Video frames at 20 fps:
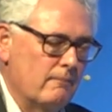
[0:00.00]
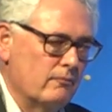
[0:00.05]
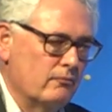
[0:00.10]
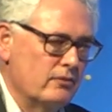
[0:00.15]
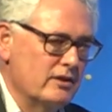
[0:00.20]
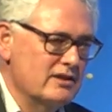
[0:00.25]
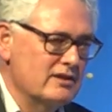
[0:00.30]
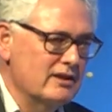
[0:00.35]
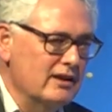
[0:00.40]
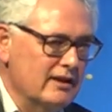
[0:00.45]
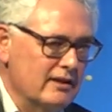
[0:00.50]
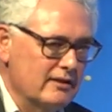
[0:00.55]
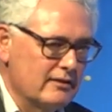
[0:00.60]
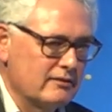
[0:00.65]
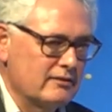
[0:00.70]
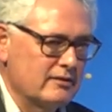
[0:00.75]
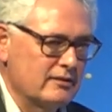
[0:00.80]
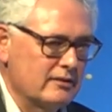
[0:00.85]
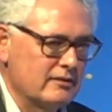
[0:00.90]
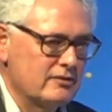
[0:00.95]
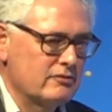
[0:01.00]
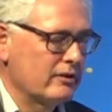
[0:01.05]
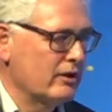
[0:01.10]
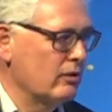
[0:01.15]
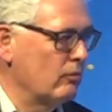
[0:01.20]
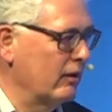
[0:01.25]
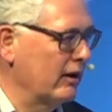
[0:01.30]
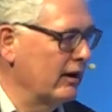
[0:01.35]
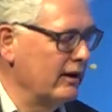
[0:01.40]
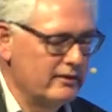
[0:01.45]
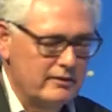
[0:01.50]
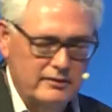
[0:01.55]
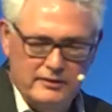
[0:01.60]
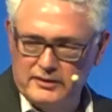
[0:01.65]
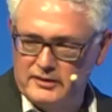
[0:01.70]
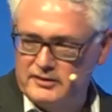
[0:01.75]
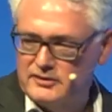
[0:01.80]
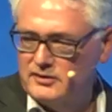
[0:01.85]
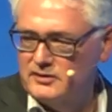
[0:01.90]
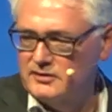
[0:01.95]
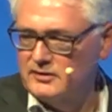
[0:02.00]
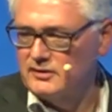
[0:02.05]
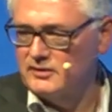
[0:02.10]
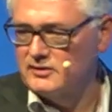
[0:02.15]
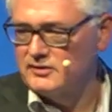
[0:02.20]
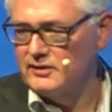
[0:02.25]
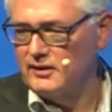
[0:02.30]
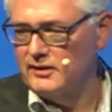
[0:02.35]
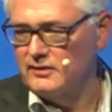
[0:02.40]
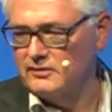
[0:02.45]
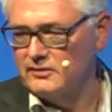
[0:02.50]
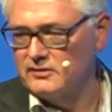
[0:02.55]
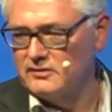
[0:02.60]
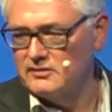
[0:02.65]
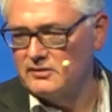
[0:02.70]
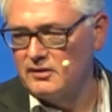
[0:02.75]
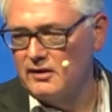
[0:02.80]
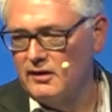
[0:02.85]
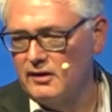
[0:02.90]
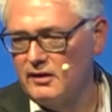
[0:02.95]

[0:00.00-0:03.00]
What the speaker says: resilient than is required in existing standards.